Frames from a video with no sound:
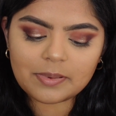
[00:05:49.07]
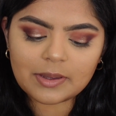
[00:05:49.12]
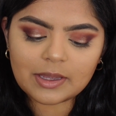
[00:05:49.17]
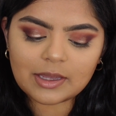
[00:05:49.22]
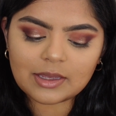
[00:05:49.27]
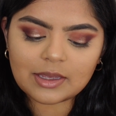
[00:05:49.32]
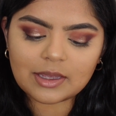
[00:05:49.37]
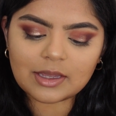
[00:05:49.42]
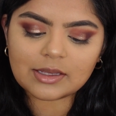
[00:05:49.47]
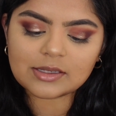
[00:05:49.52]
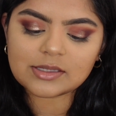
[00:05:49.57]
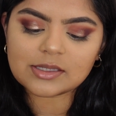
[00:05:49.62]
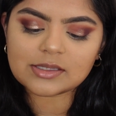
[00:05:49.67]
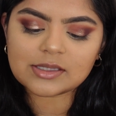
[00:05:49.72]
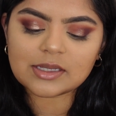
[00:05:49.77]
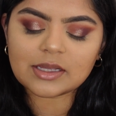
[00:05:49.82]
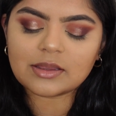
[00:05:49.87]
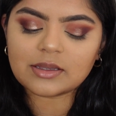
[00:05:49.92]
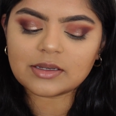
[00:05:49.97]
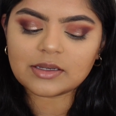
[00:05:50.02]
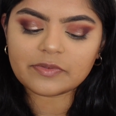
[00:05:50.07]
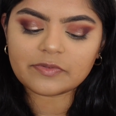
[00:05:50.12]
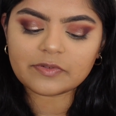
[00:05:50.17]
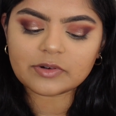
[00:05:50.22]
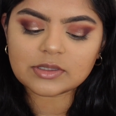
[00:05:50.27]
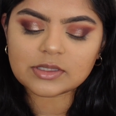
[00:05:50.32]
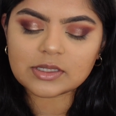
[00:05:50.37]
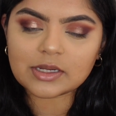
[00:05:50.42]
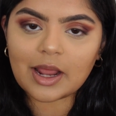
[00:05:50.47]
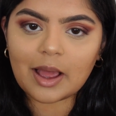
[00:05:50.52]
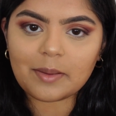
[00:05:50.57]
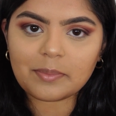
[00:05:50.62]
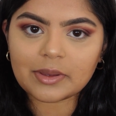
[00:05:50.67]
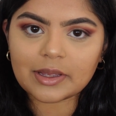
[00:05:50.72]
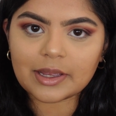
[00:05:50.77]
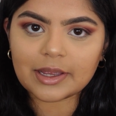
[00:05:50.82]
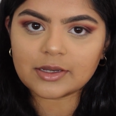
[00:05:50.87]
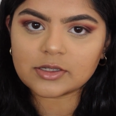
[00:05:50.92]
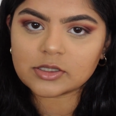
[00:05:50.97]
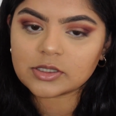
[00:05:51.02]
pinky to see the difference in
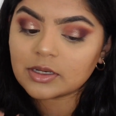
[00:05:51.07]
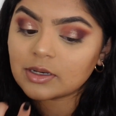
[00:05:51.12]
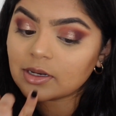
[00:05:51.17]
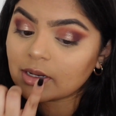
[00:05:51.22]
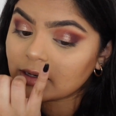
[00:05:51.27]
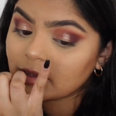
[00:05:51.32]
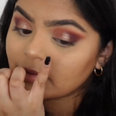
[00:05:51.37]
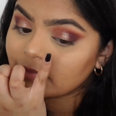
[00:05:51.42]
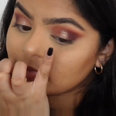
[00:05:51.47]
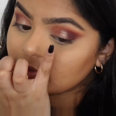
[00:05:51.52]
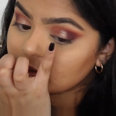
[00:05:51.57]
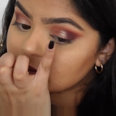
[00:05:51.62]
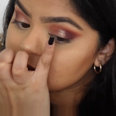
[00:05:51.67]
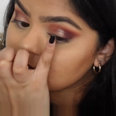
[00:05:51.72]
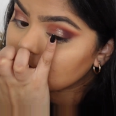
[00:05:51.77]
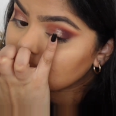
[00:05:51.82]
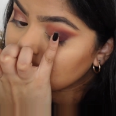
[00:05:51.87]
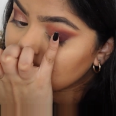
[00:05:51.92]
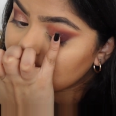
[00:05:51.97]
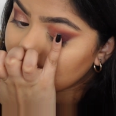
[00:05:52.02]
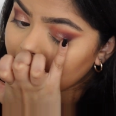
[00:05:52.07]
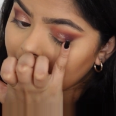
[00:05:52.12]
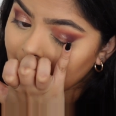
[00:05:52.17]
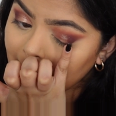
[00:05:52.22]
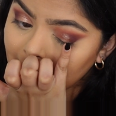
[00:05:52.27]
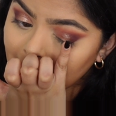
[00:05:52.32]
application and if there's any.